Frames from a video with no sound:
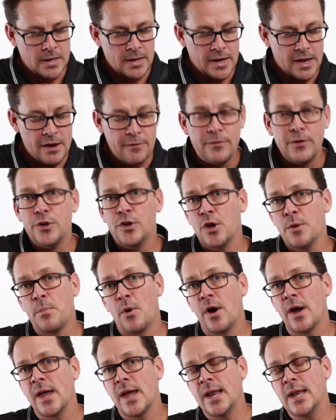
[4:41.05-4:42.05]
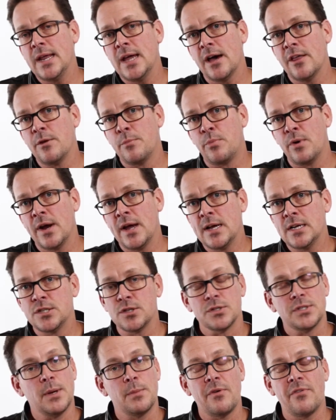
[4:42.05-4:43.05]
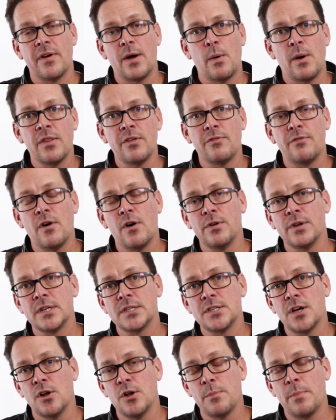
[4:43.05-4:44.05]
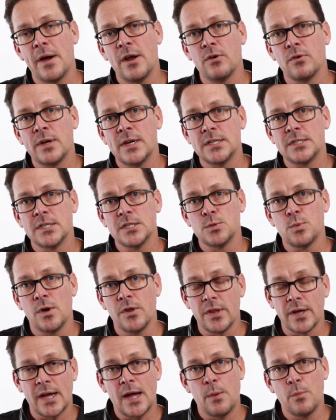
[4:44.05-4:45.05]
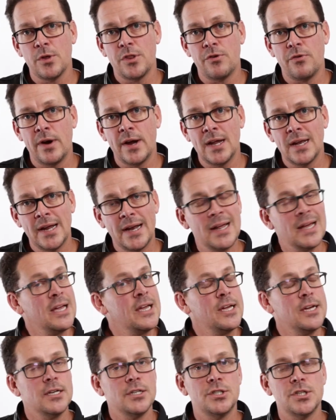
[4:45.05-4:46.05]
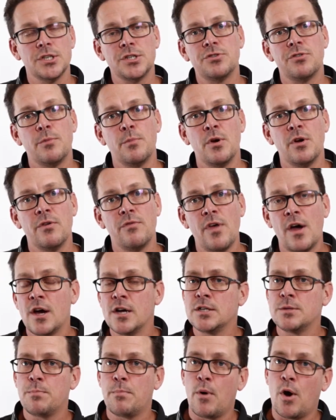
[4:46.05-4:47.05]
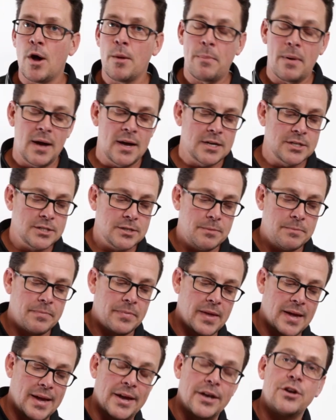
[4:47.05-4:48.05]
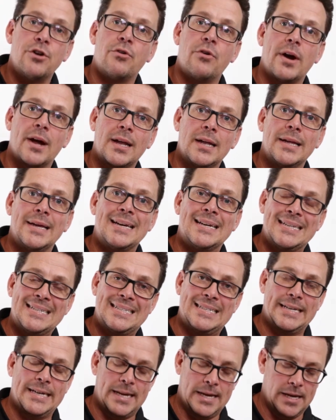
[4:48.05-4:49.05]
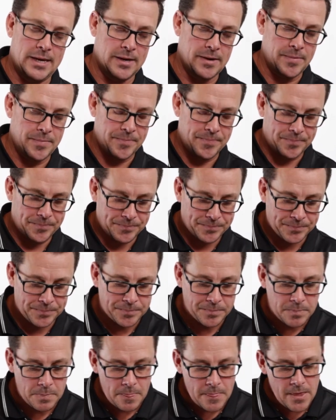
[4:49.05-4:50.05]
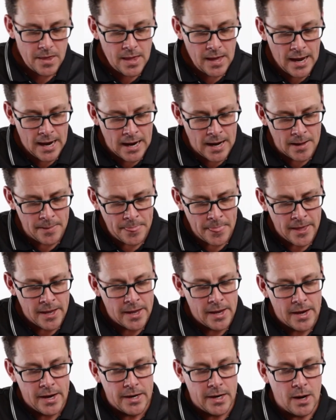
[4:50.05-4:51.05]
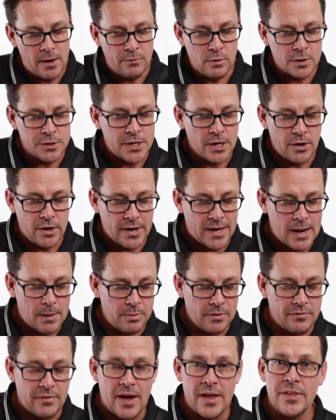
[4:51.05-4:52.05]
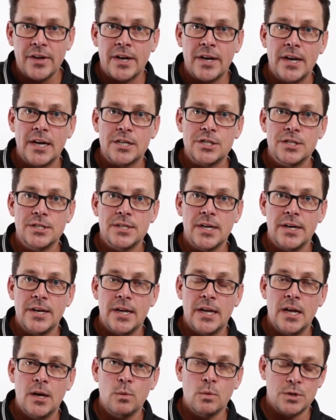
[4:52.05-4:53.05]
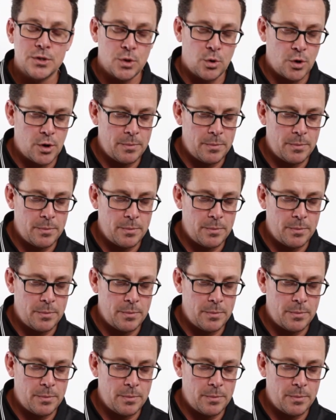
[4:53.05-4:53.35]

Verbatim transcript: If you do buy any other brands or some of our other folding solar panel kits as well that come with a regulator, just remove those, bypass them and directly into here. Um, now I've also got a couple of other connections under here we'll talk